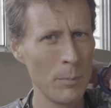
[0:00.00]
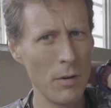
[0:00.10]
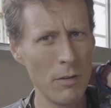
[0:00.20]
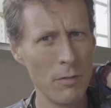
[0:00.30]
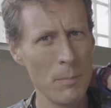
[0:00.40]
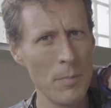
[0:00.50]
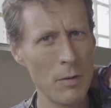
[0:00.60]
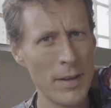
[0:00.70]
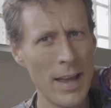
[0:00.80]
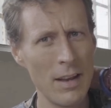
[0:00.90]
boy from
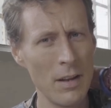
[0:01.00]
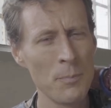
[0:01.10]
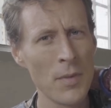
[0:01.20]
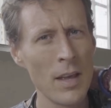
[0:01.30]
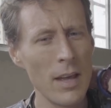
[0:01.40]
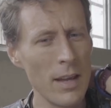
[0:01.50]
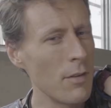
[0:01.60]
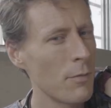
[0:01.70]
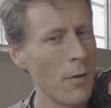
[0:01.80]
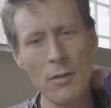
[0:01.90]
Buchanan,
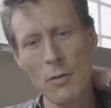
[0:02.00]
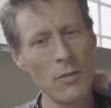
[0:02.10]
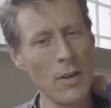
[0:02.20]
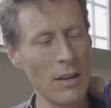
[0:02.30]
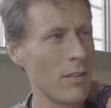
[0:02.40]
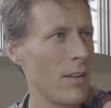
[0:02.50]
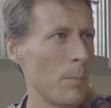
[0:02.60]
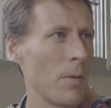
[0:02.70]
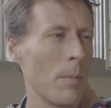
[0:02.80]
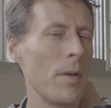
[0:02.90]
he's far too sick to take
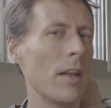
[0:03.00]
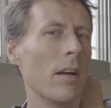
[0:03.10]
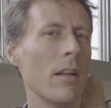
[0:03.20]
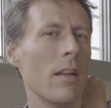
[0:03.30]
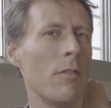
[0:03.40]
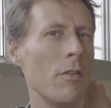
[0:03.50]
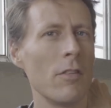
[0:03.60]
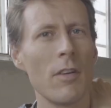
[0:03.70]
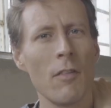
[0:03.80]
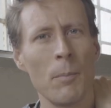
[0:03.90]
plum peanut. If you
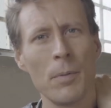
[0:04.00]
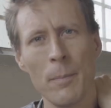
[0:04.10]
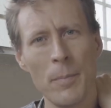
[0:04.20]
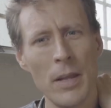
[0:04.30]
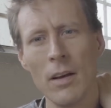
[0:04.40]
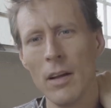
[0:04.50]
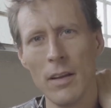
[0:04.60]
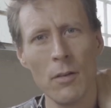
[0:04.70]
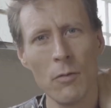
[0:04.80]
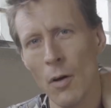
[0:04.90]
just give him plum peanut,
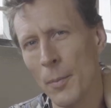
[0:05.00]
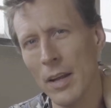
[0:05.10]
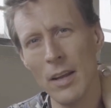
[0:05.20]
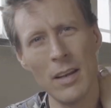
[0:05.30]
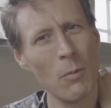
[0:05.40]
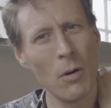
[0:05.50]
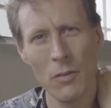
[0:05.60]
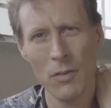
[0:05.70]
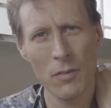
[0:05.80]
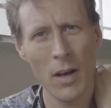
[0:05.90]
he'll vomit it and he
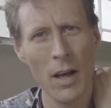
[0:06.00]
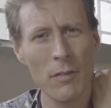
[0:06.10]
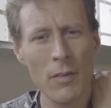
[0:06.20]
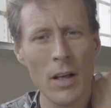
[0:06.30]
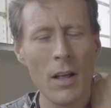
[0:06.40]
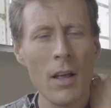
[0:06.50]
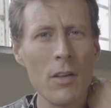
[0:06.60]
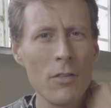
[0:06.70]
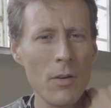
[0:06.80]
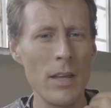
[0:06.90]
won't survive.
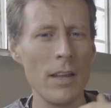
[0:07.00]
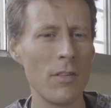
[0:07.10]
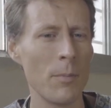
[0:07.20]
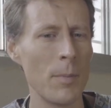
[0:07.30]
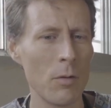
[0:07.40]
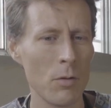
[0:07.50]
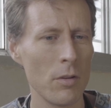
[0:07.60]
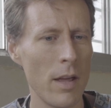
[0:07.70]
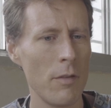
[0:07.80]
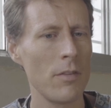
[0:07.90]
So he needs a milk
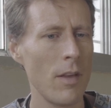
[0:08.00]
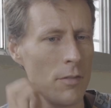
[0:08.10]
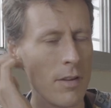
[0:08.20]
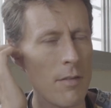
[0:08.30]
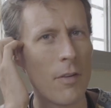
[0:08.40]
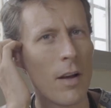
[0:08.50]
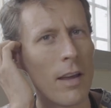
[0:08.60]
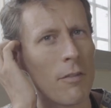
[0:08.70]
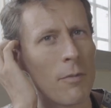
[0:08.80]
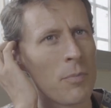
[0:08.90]
called
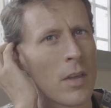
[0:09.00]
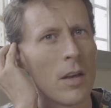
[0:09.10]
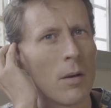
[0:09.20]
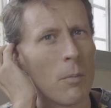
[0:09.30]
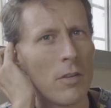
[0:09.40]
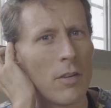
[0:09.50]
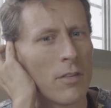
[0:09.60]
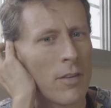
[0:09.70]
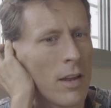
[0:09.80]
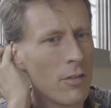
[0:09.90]
F75, which
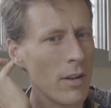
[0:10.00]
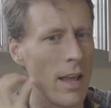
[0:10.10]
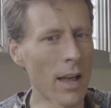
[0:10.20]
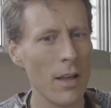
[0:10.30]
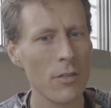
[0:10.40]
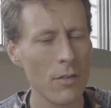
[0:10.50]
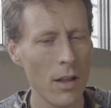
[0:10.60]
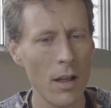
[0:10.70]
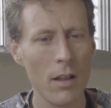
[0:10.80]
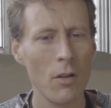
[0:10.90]
essentially has
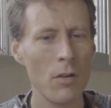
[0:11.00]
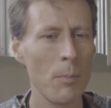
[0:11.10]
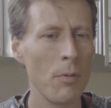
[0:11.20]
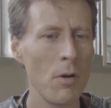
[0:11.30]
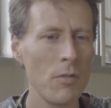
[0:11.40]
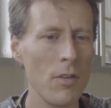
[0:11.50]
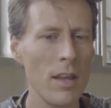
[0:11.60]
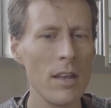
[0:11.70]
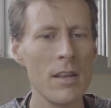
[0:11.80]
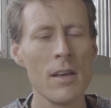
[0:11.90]
a lot of
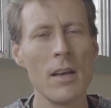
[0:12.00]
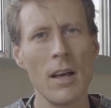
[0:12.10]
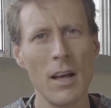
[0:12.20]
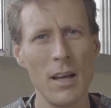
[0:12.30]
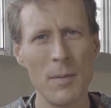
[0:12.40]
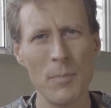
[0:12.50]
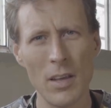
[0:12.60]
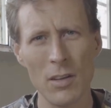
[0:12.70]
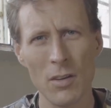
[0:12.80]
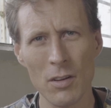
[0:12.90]
protein,
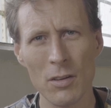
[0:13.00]
a lot of